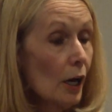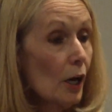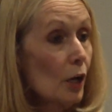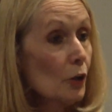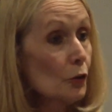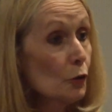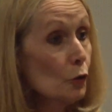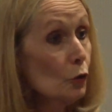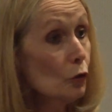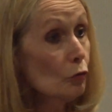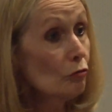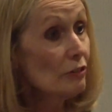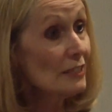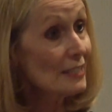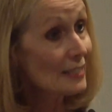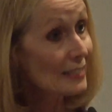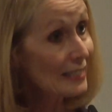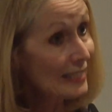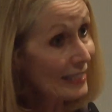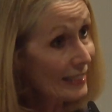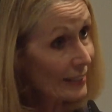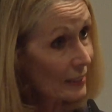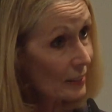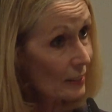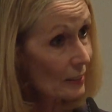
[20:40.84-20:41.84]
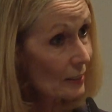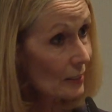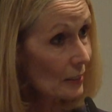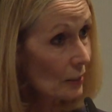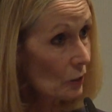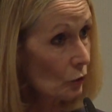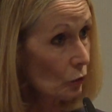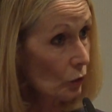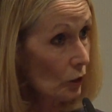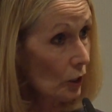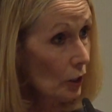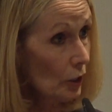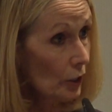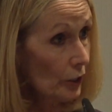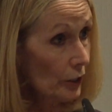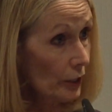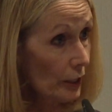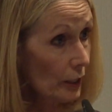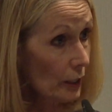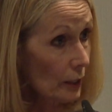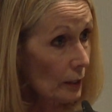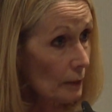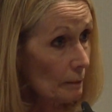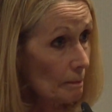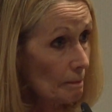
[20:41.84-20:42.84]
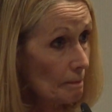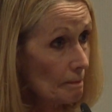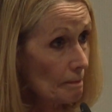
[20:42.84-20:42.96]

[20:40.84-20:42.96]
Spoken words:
your resilience in your learning.